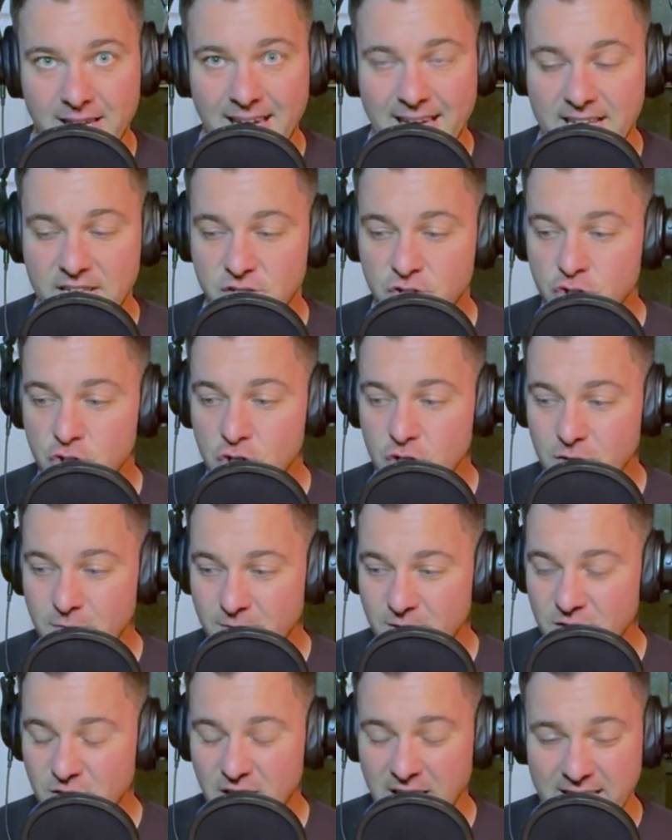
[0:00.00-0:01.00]
is just,
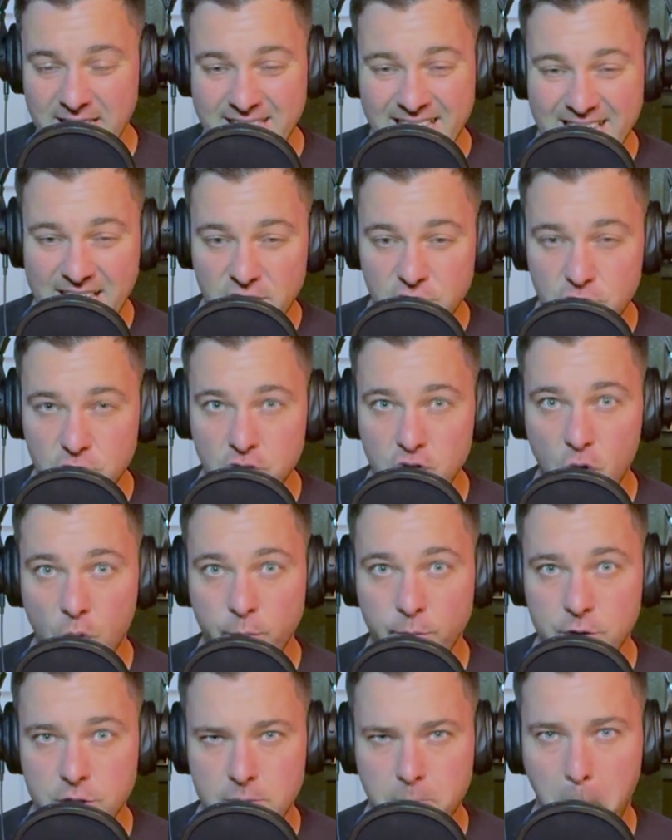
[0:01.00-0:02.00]
it takes so
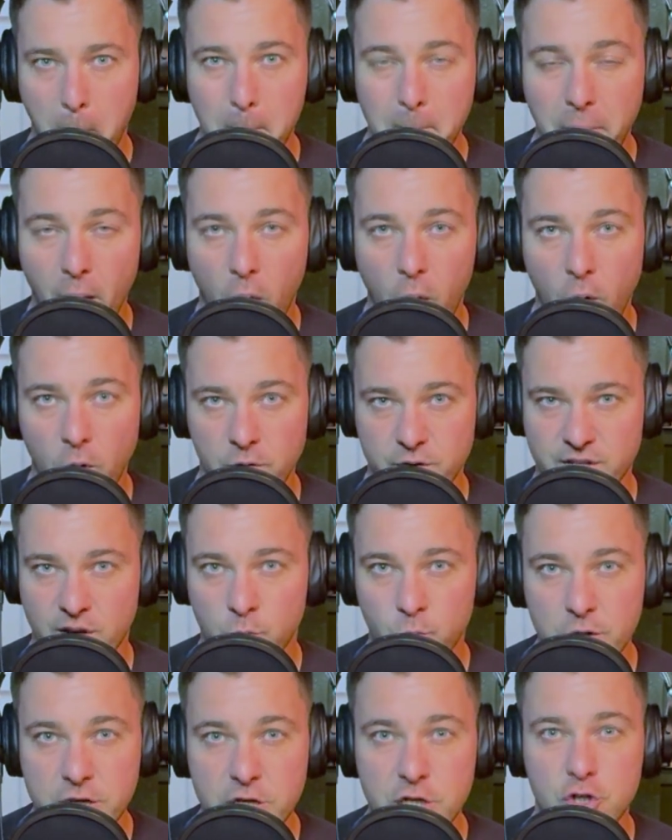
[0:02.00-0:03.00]
much balls,
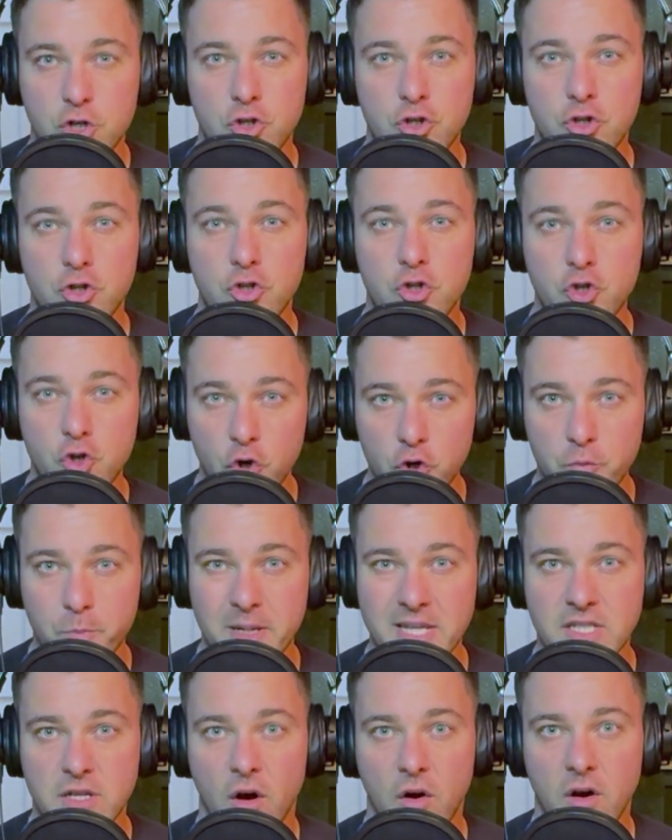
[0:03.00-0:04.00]
and we should be
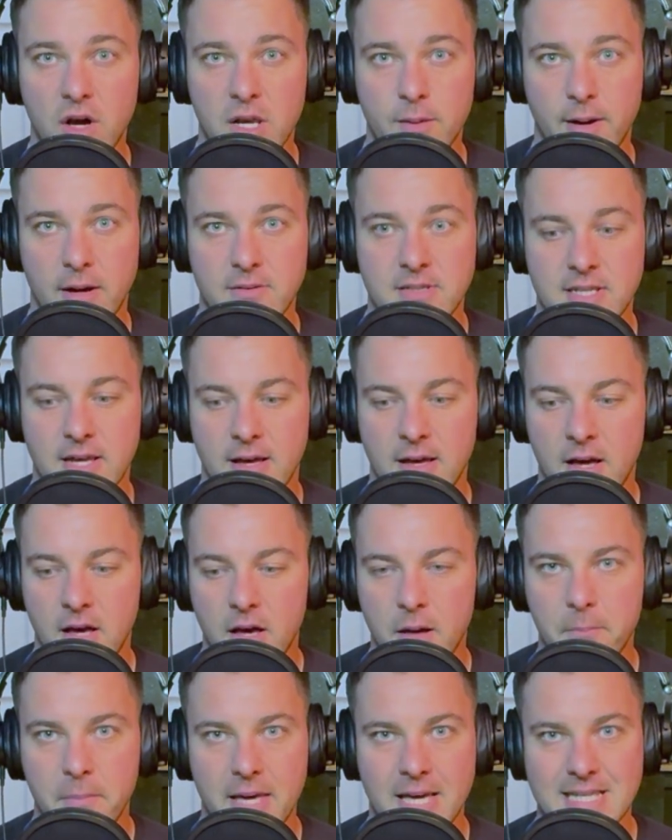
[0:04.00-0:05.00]
talking about it
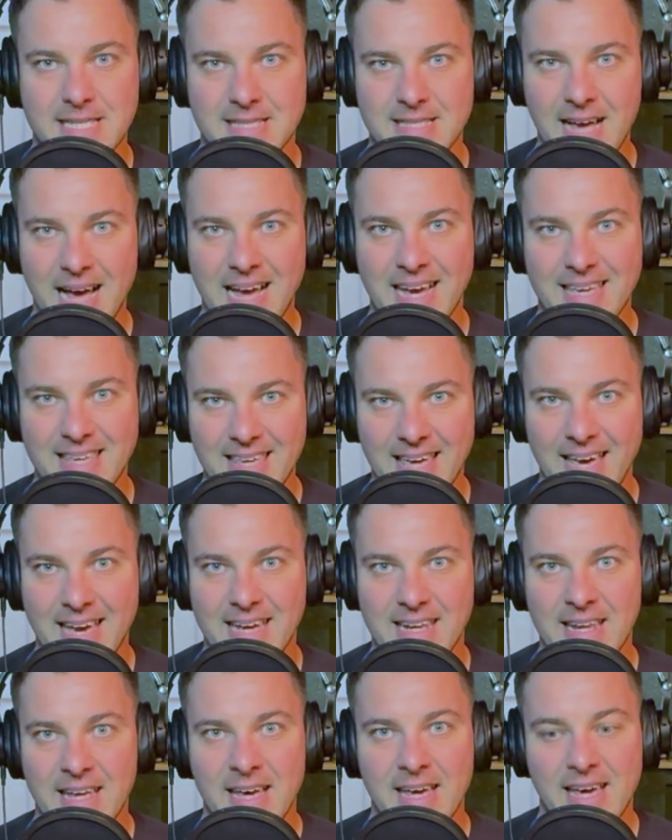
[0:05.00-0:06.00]
because that
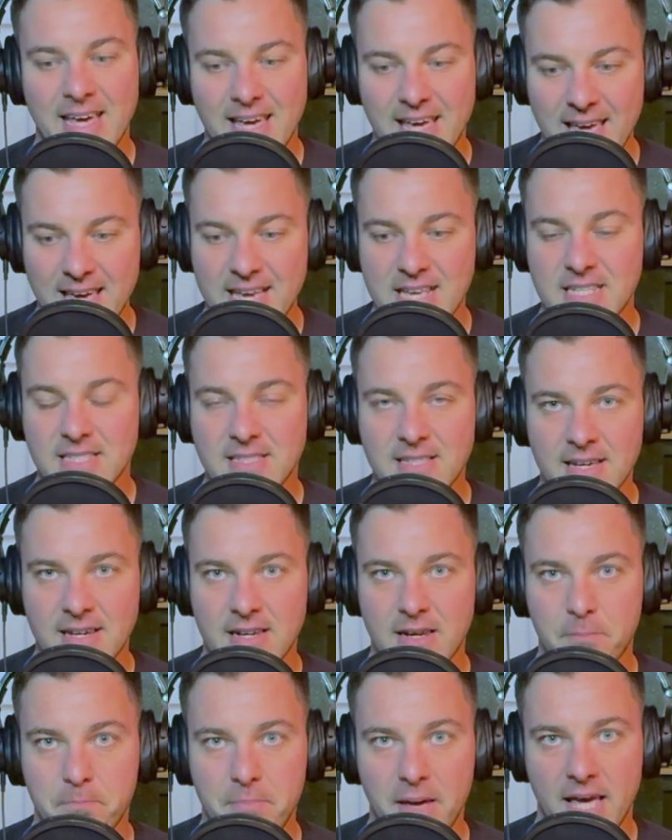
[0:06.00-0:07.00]
kid is going
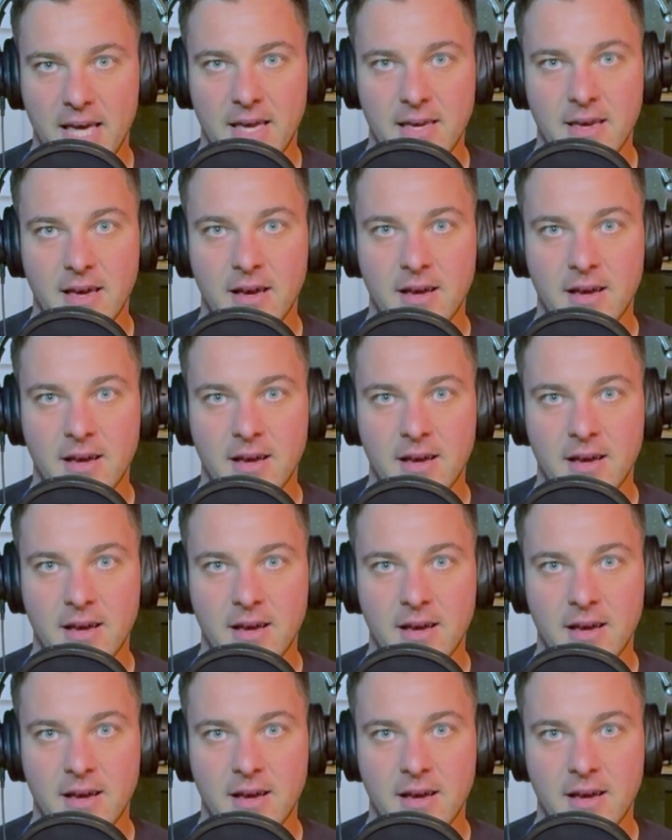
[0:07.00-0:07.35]
to be